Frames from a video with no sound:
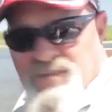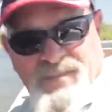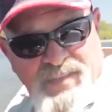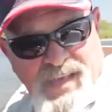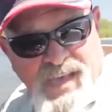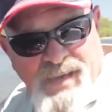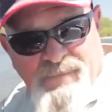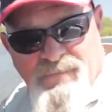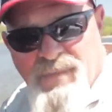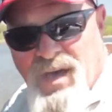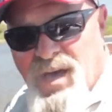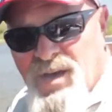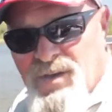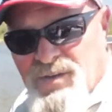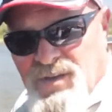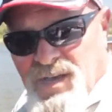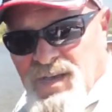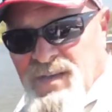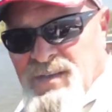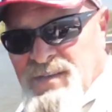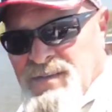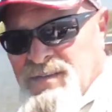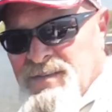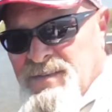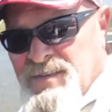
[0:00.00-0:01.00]
with that
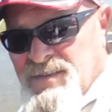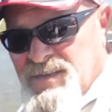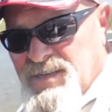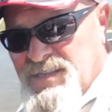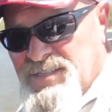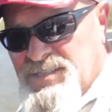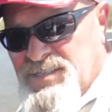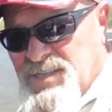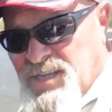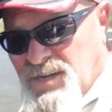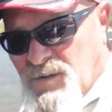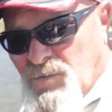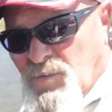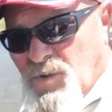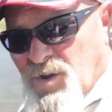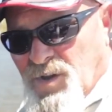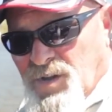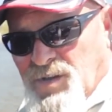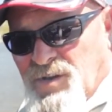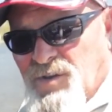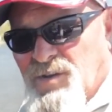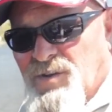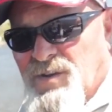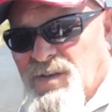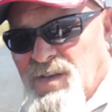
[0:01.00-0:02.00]
motor. It's going to
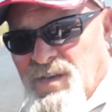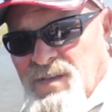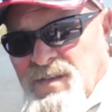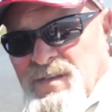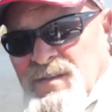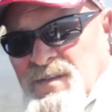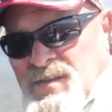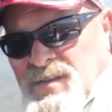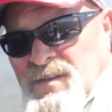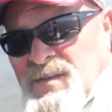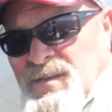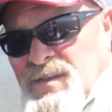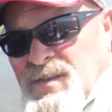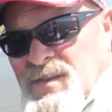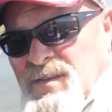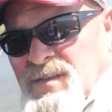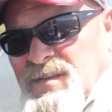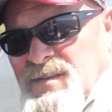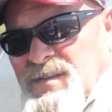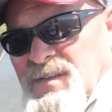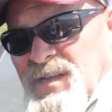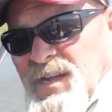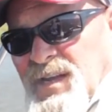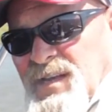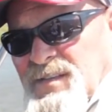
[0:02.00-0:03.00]
work on a,
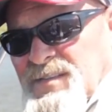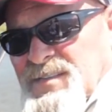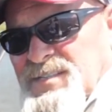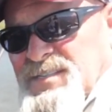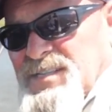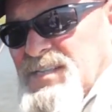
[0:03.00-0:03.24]
the